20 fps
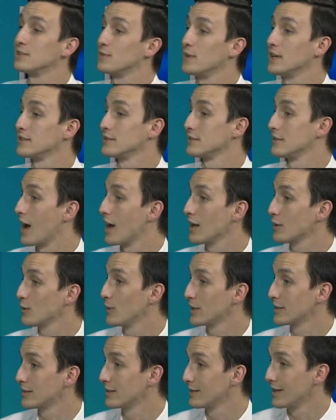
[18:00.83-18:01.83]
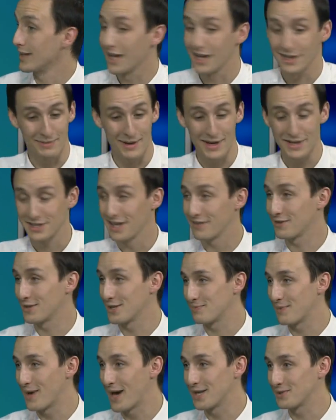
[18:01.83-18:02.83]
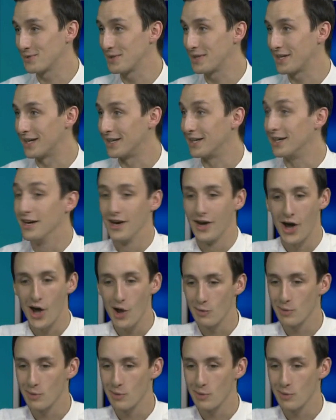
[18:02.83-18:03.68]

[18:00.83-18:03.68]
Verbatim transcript: fans are not quick to, especially after this past weekend. Yeah. Oh, we